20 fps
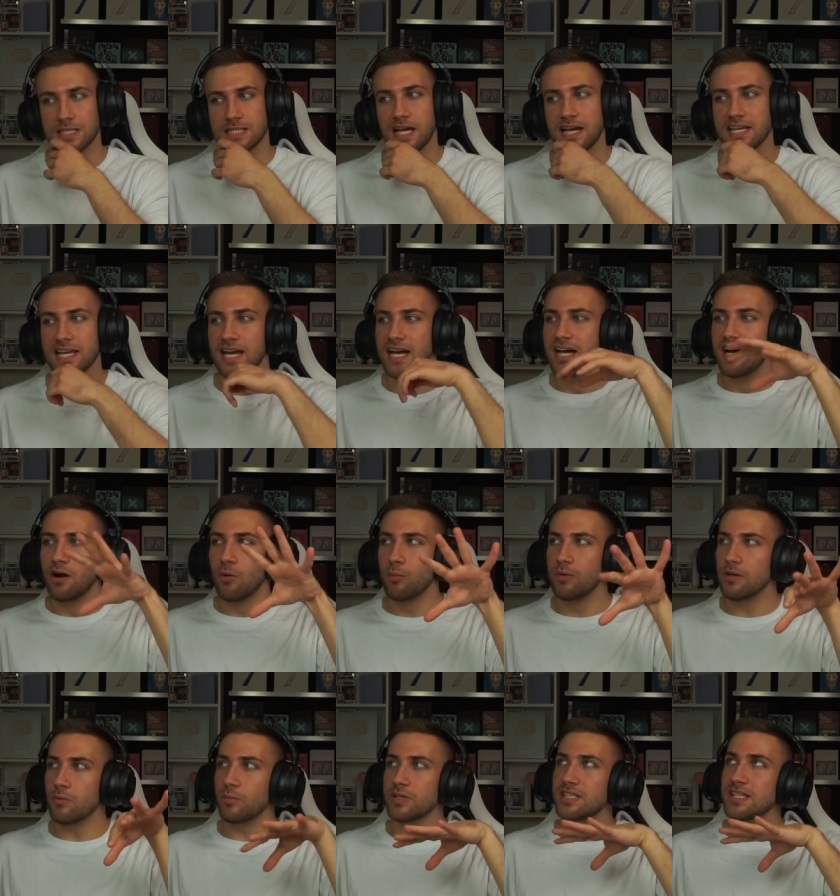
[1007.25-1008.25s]
Like,
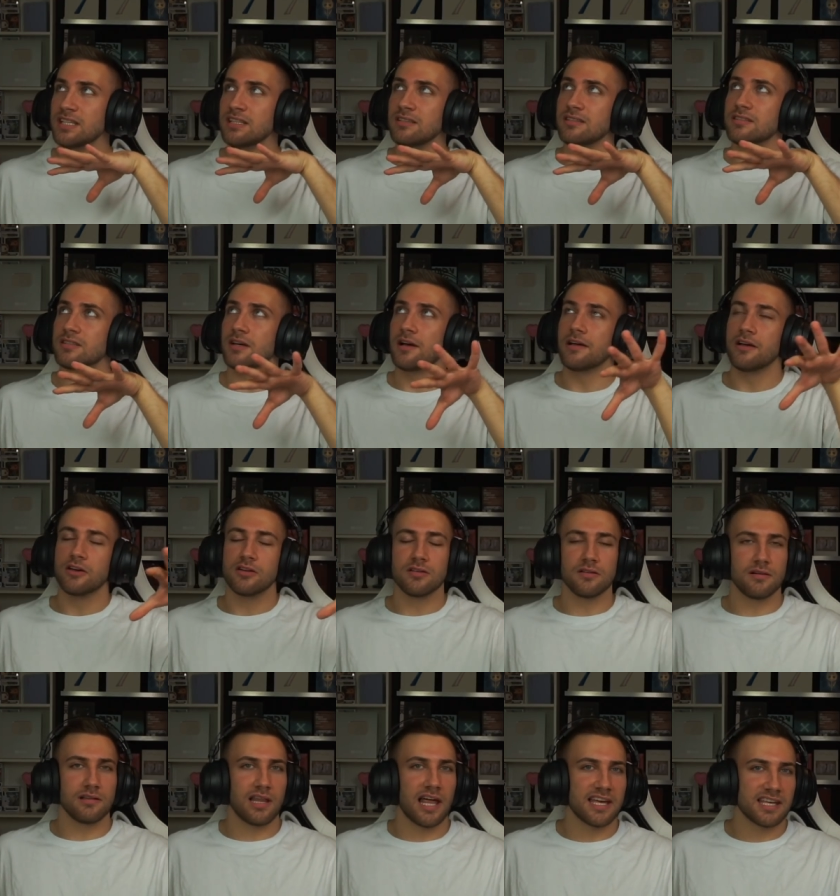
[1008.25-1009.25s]
we didn't
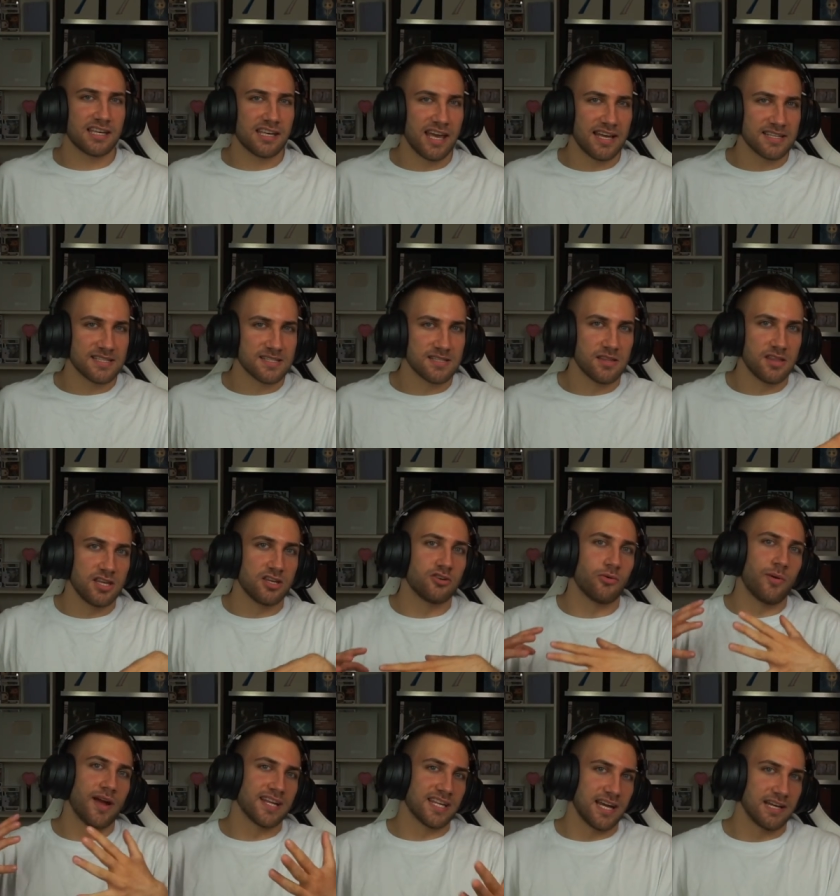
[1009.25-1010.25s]
like guess the
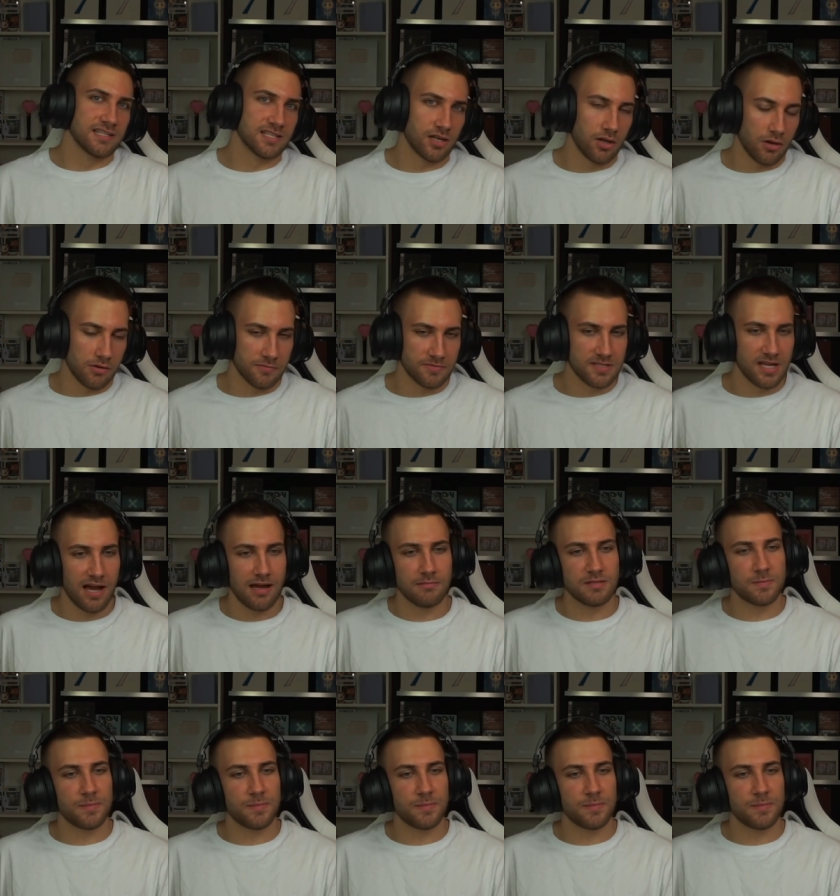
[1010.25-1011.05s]
correct answer a lot of times,